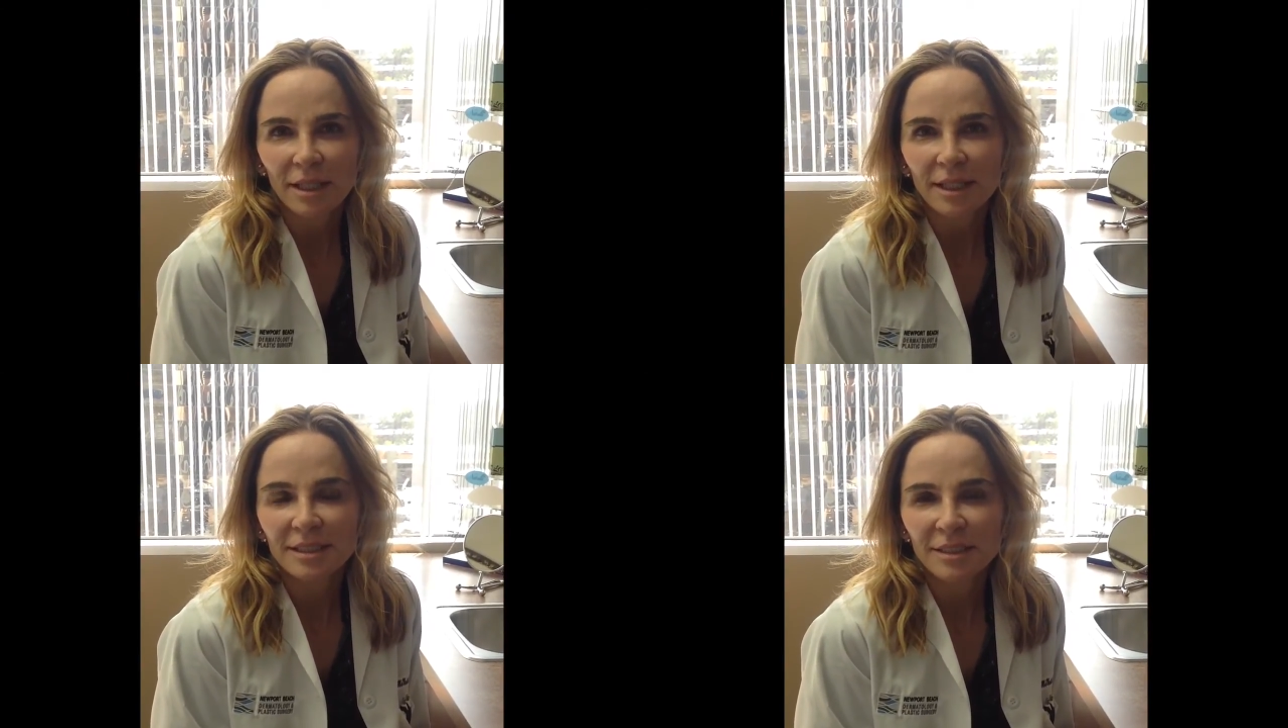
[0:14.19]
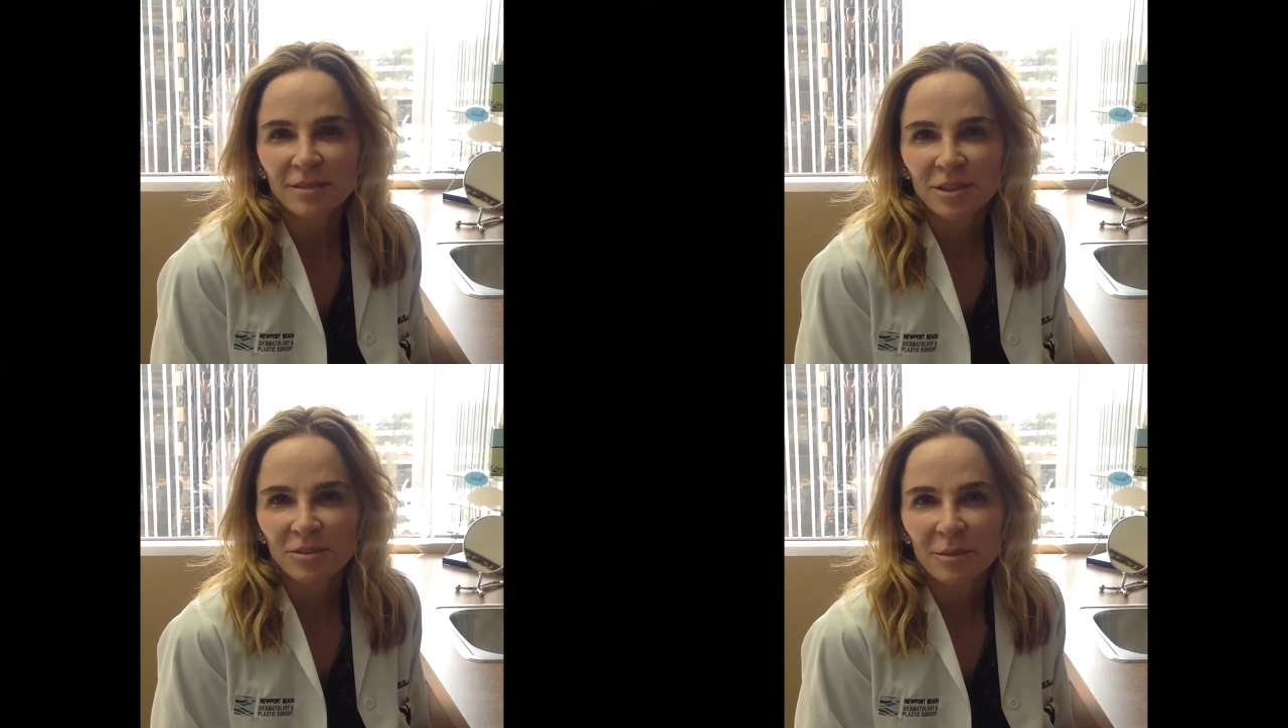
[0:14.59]
It
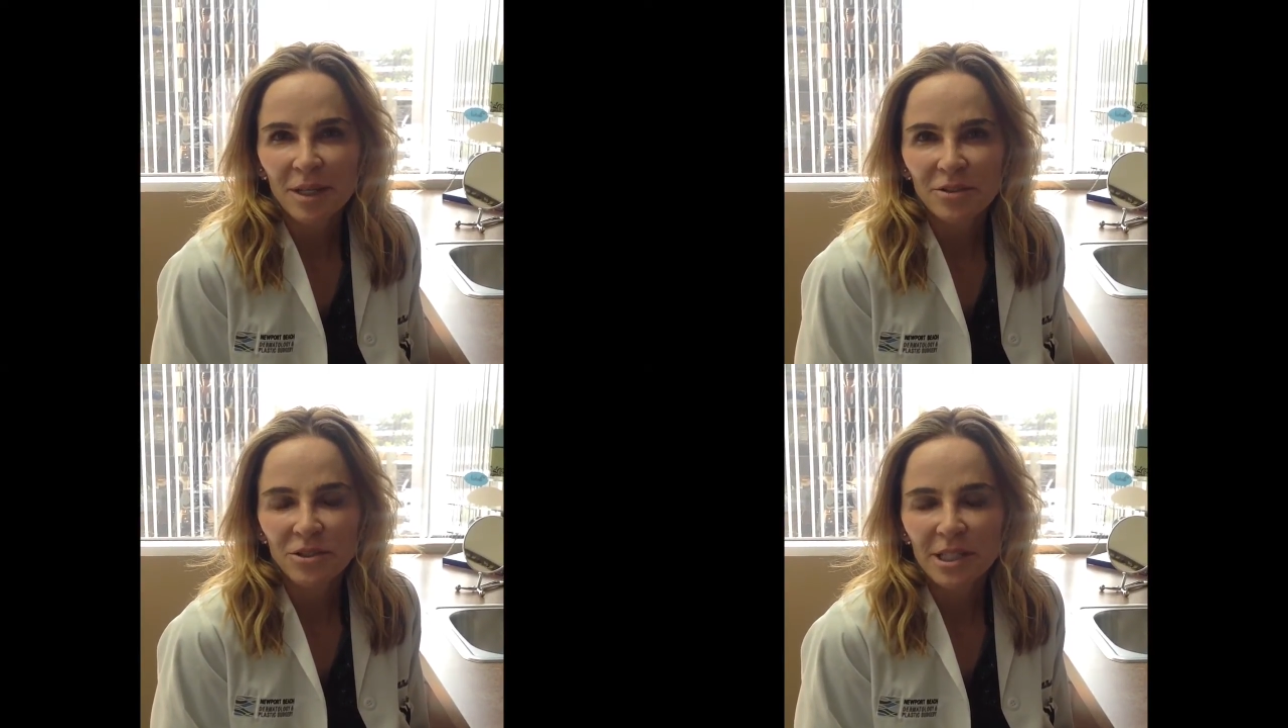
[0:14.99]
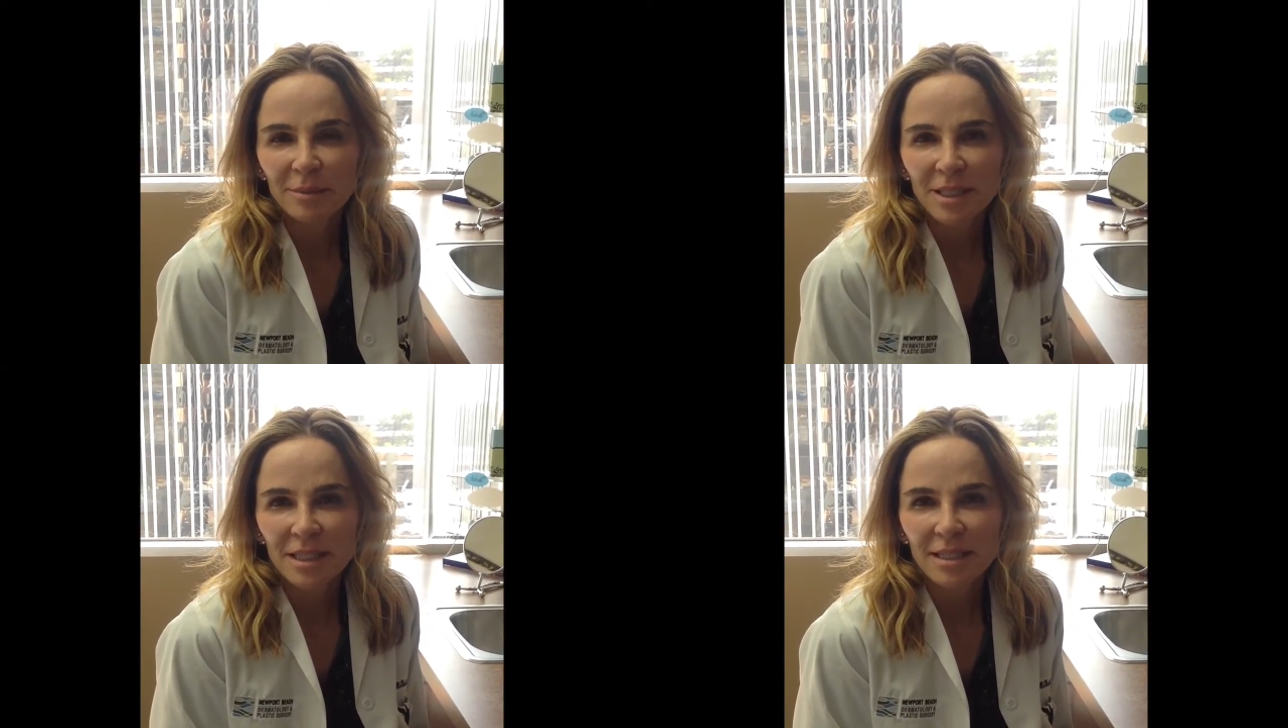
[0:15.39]
differs from other
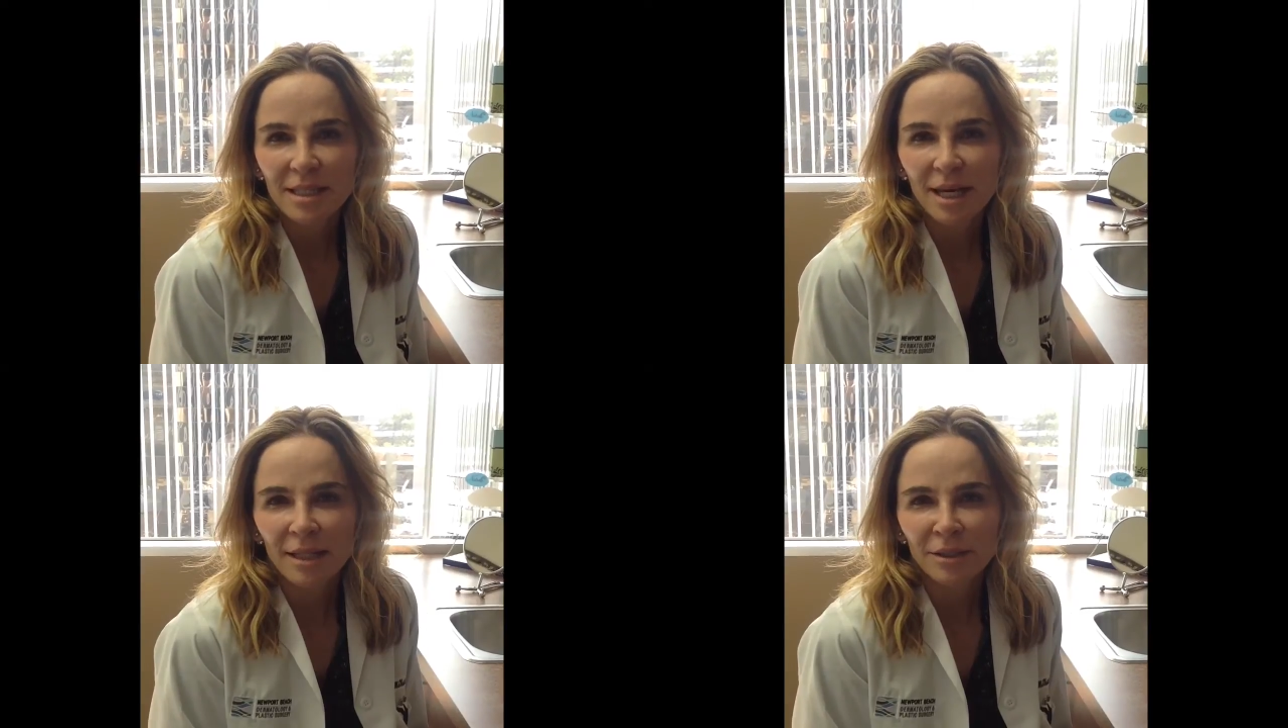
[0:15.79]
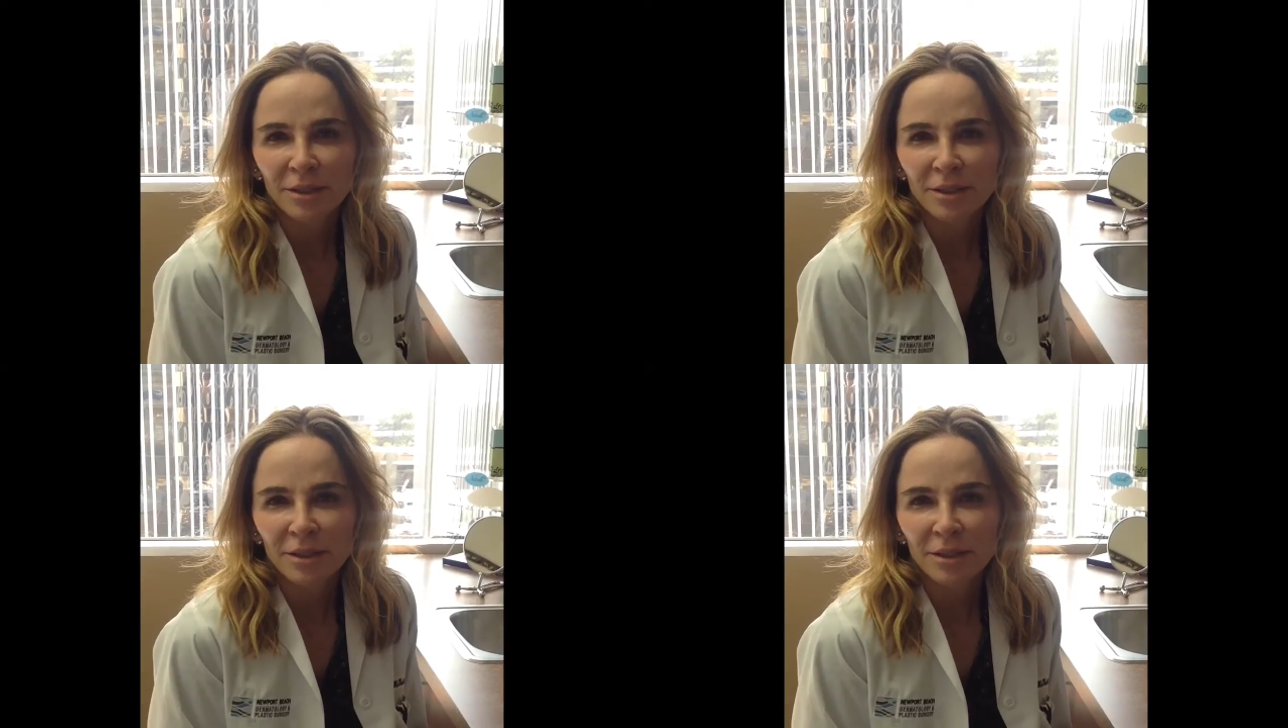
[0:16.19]
treatments in that